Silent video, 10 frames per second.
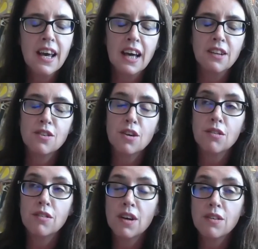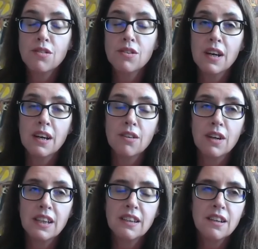And so those
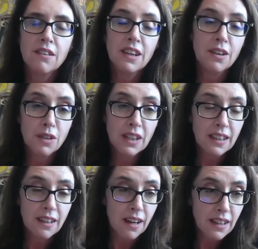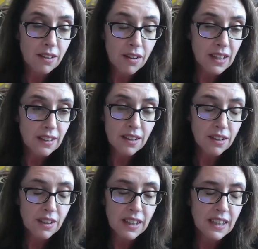criteria are really 9
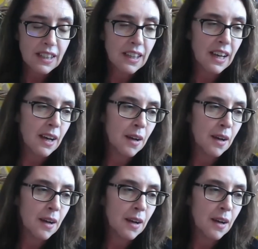criteria.